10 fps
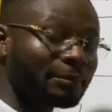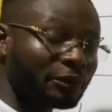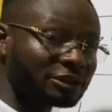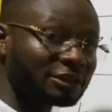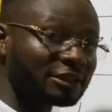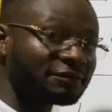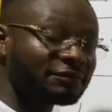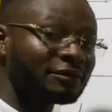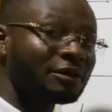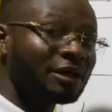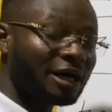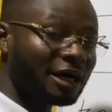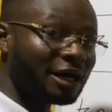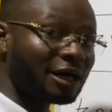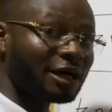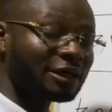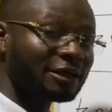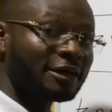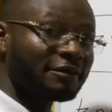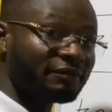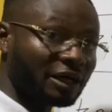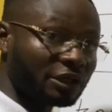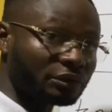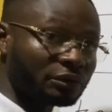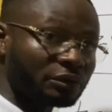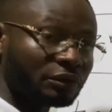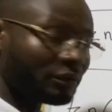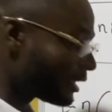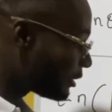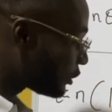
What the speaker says: positive value, right?